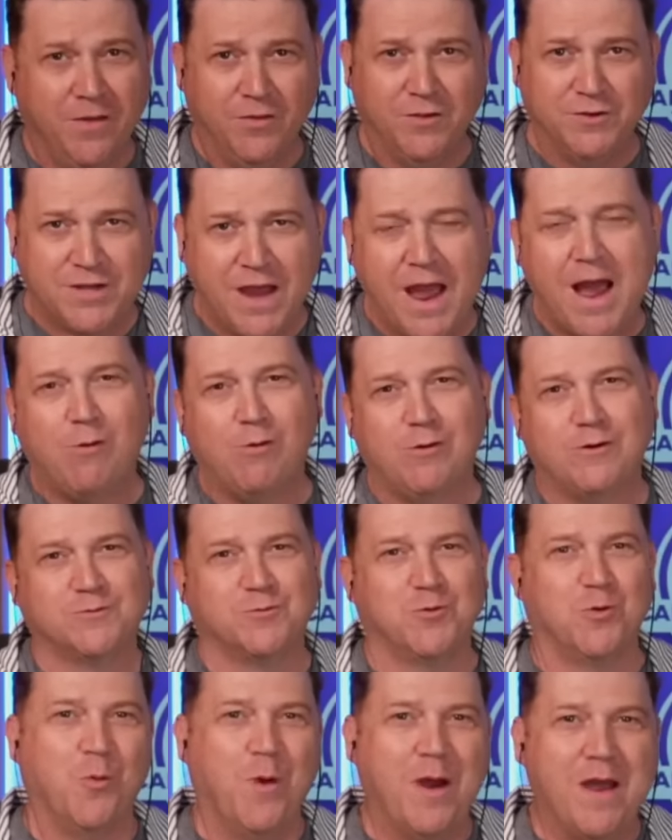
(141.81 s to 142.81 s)
The
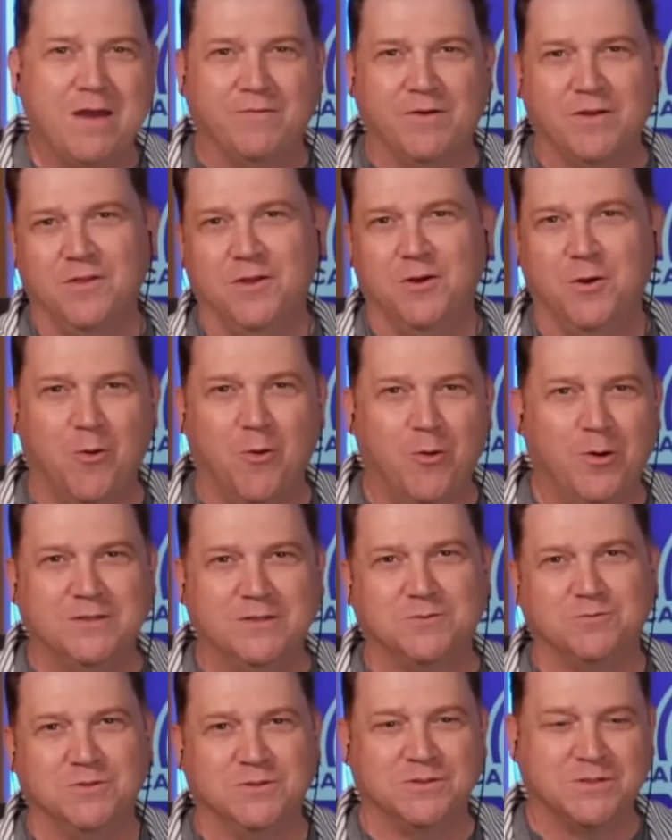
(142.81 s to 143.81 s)
towels were waving, the
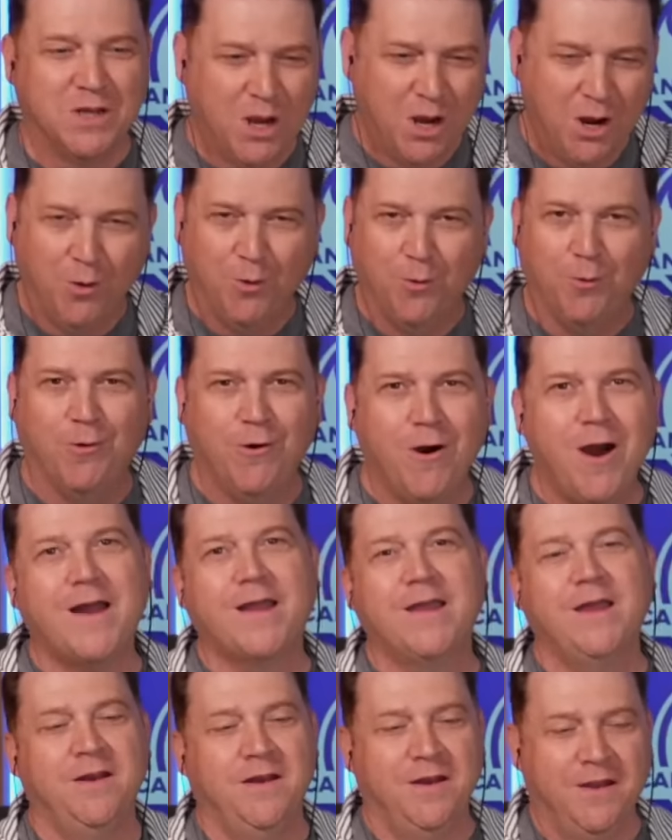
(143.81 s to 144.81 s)
noise was
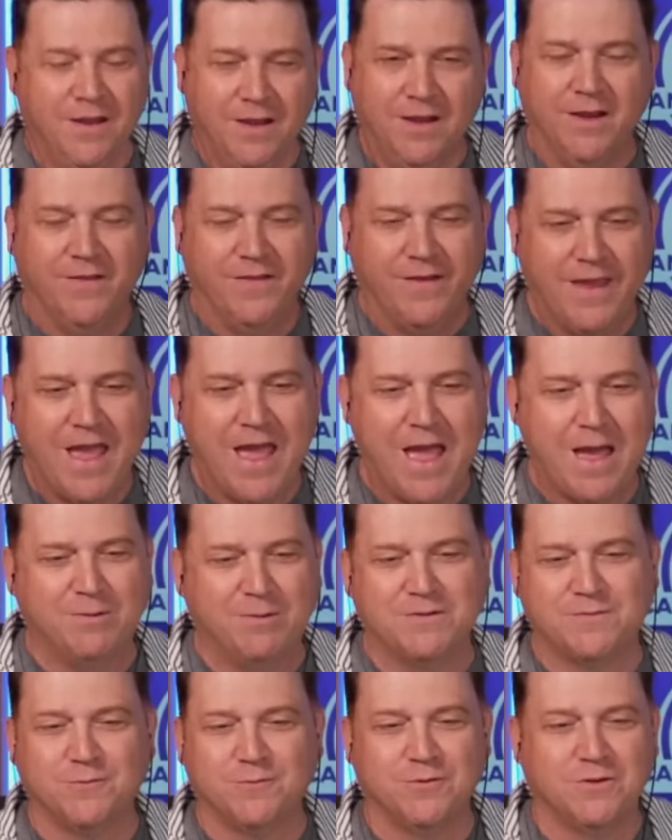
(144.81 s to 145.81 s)
rocking, and the
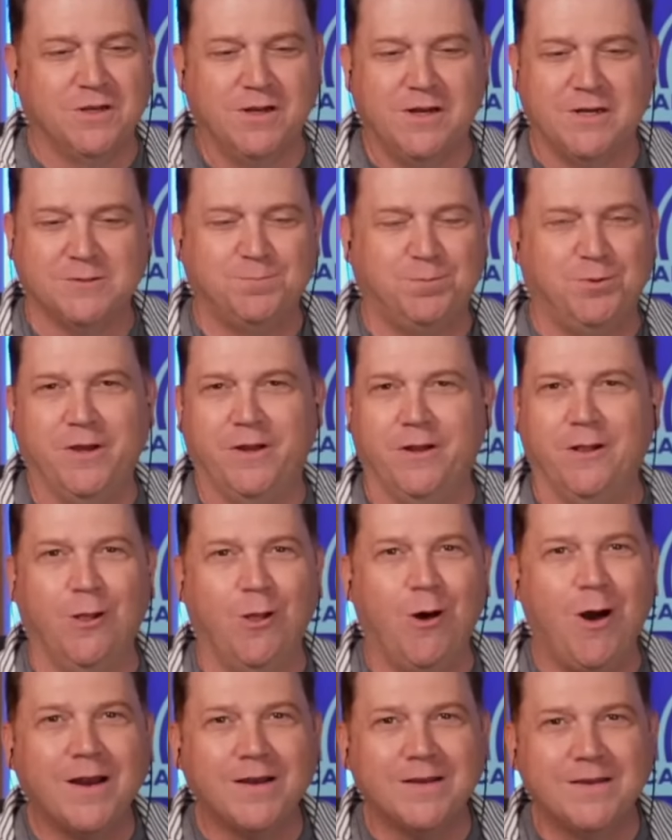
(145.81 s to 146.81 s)
Abbotsford Canucks playing
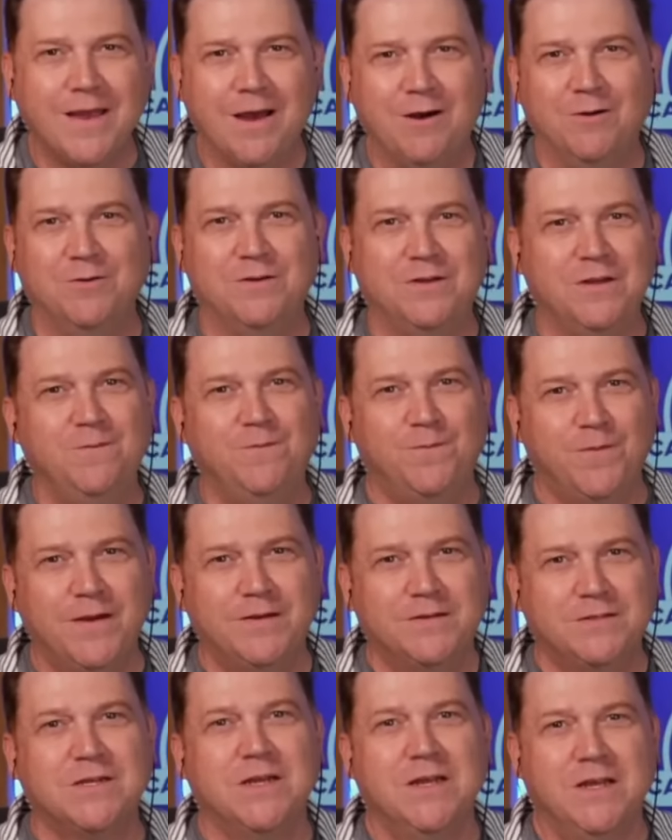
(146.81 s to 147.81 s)
lockdown
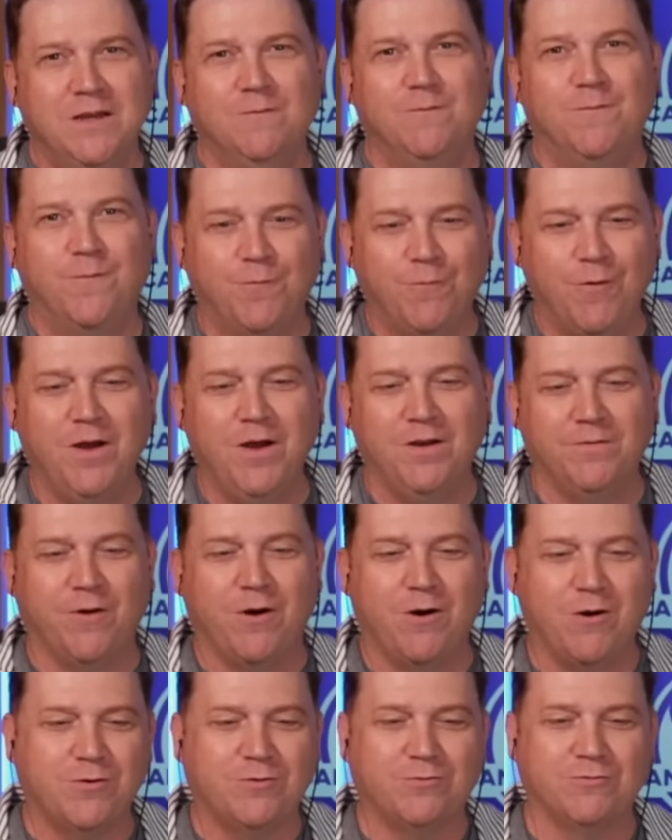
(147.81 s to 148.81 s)
defense in front of
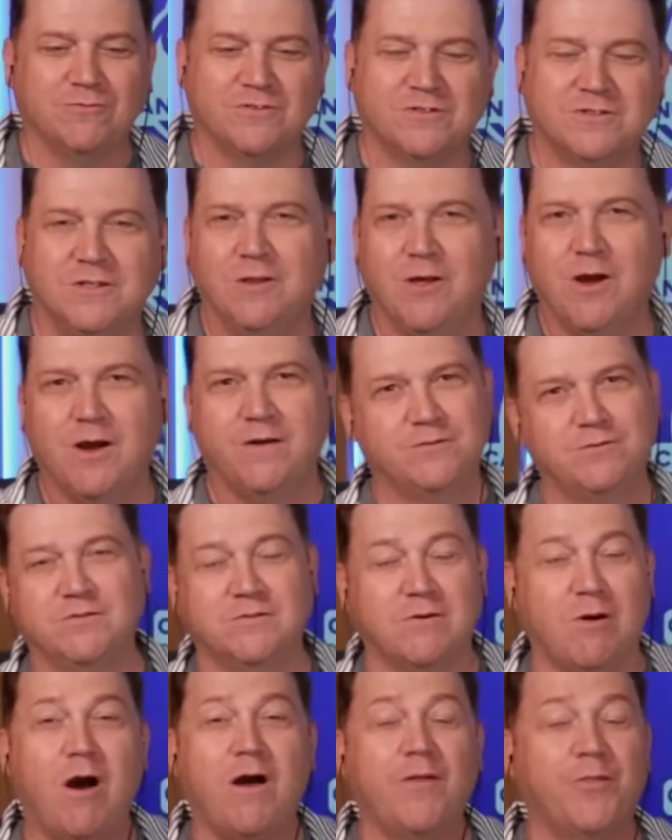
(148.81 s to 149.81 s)
Artur Silovs, who
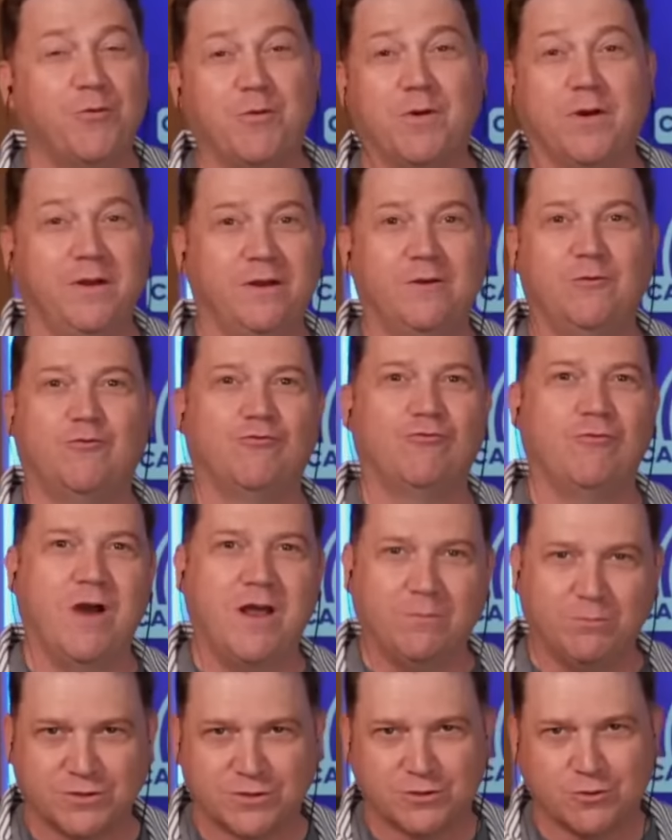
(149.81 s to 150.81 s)
is authoring an
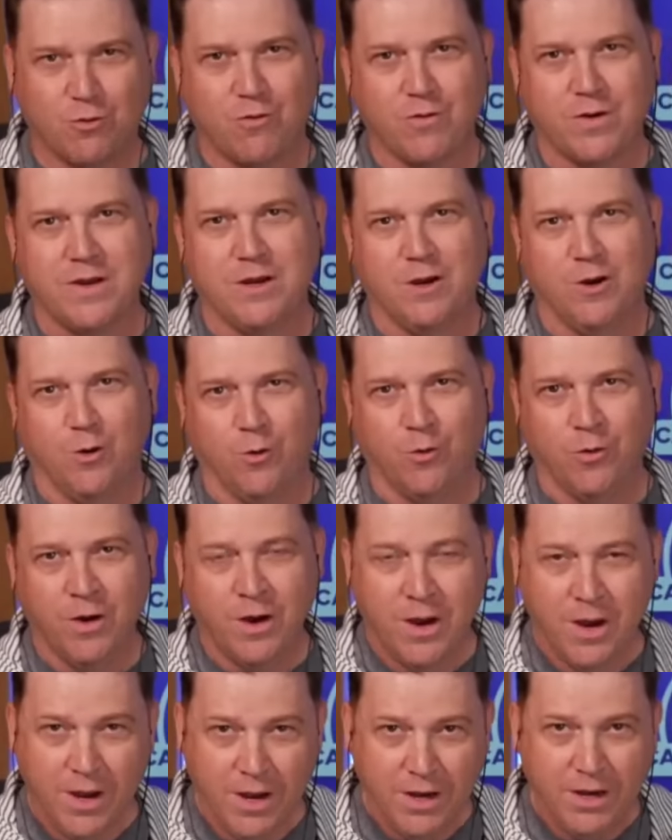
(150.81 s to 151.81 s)
incredible story here
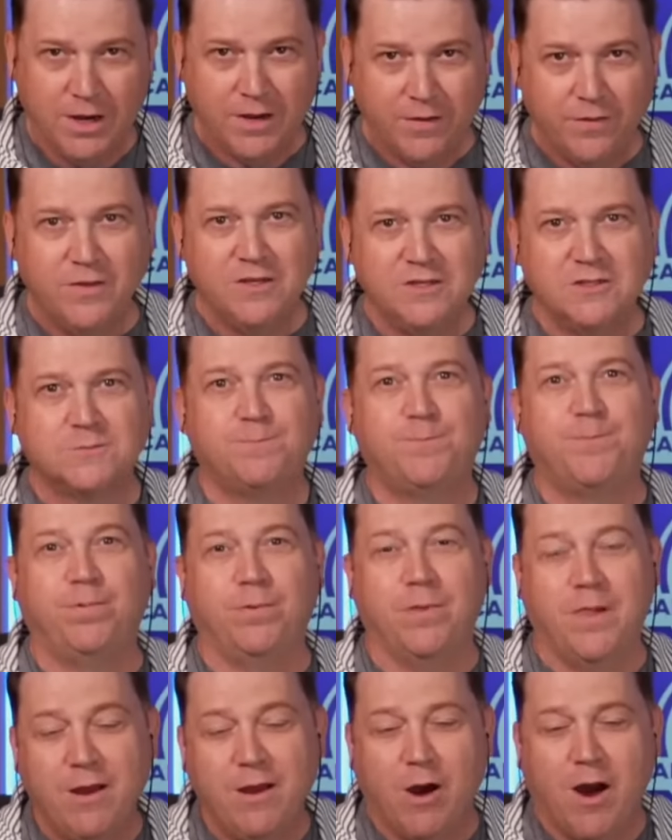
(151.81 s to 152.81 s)
in these
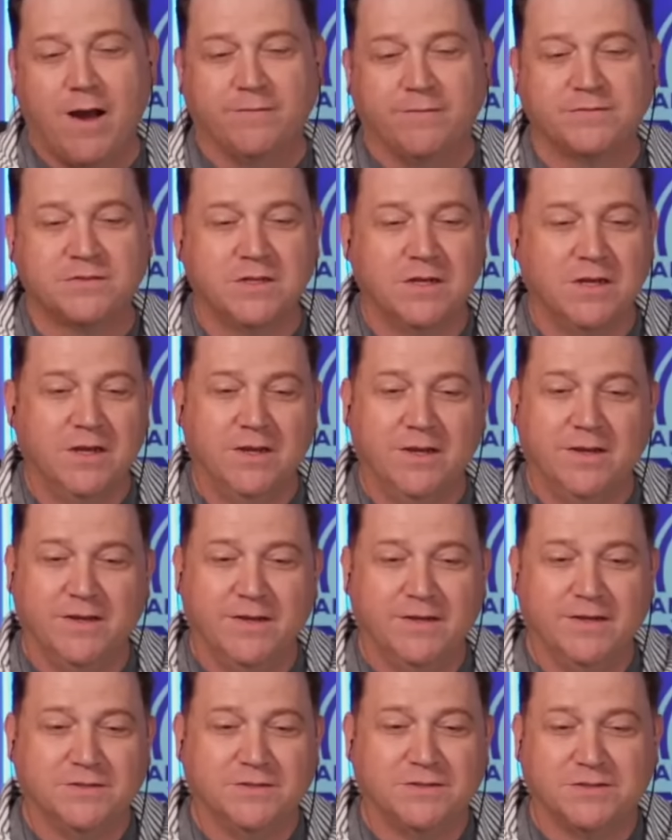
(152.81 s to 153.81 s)
playoffs
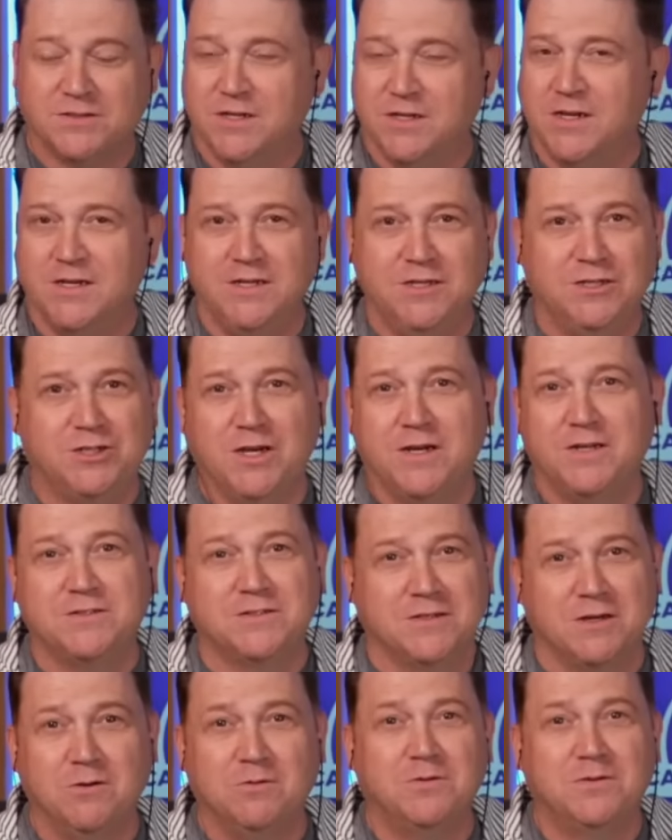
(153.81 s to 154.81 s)
as he
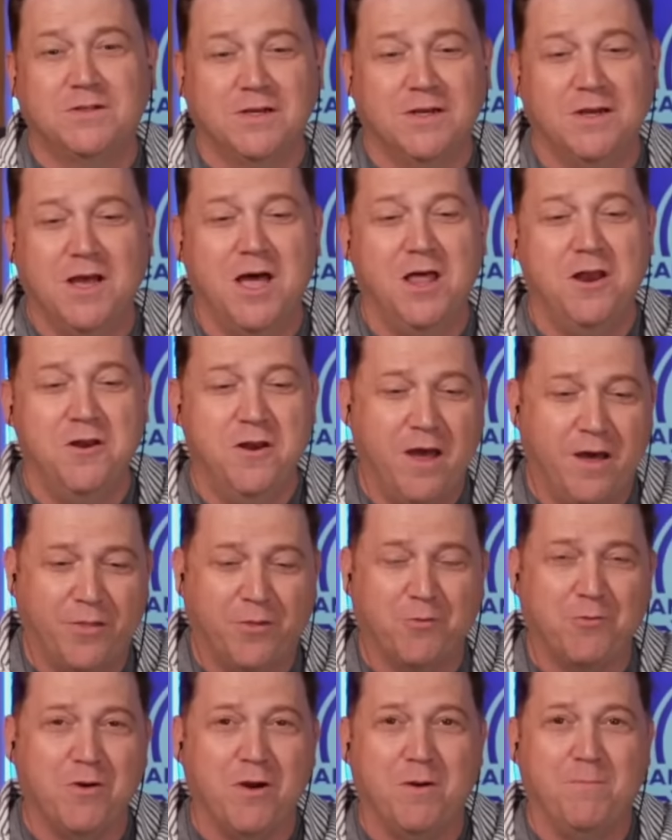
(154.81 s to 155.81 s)
shuts out
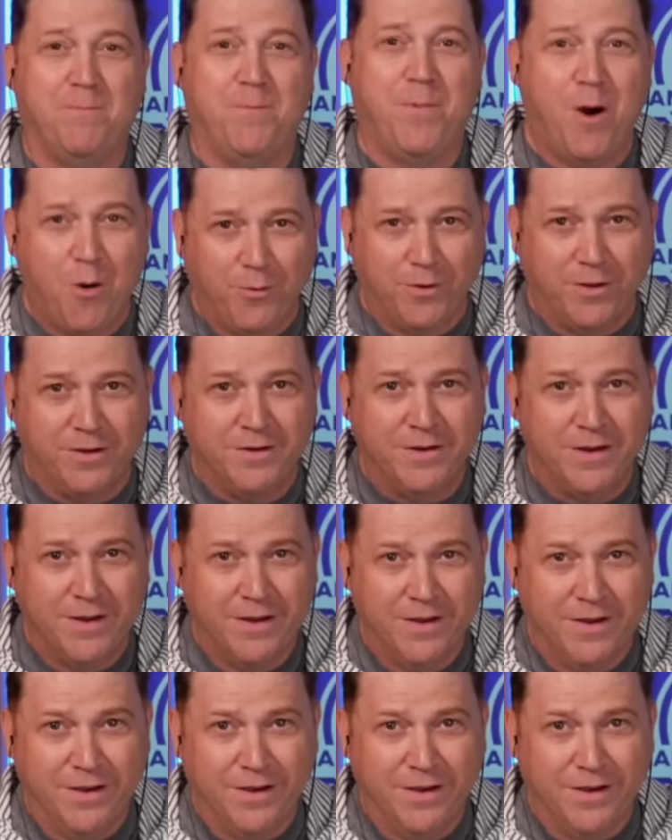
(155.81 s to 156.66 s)
another opponent.